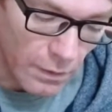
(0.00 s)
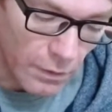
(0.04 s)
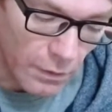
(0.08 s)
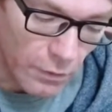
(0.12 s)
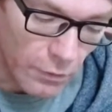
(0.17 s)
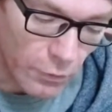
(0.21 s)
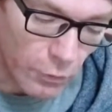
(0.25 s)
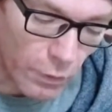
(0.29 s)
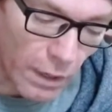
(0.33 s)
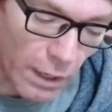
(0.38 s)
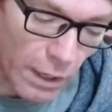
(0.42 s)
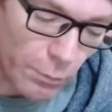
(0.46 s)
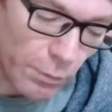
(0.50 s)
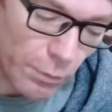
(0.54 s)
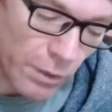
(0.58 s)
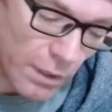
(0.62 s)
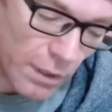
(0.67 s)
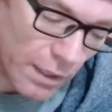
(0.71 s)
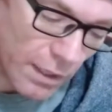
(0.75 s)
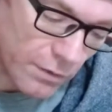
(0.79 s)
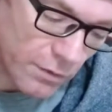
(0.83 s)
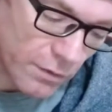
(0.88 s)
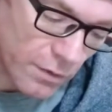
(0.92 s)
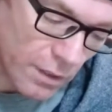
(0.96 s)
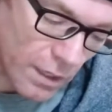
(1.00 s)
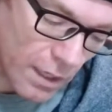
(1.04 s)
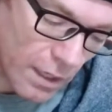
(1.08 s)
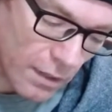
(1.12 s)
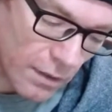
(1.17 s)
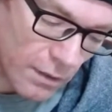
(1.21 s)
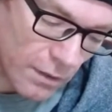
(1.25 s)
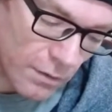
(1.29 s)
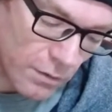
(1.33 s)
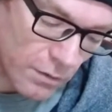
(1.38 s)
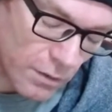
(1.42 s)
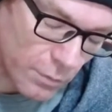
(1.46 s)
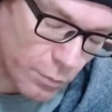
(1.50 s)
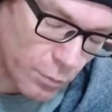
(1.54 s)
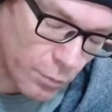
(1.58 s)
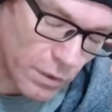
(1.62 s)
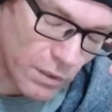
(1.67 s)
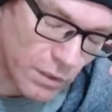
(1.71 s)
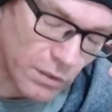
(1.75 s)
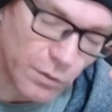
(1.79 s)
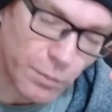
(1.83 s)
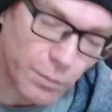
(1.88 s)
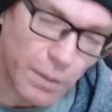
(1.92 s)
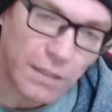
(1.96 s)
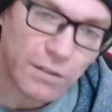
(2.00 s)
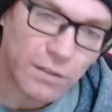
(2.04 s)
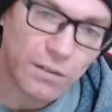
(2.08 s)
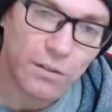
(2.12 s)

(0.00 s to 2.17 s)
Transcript: So I realized, again, this, this brings us back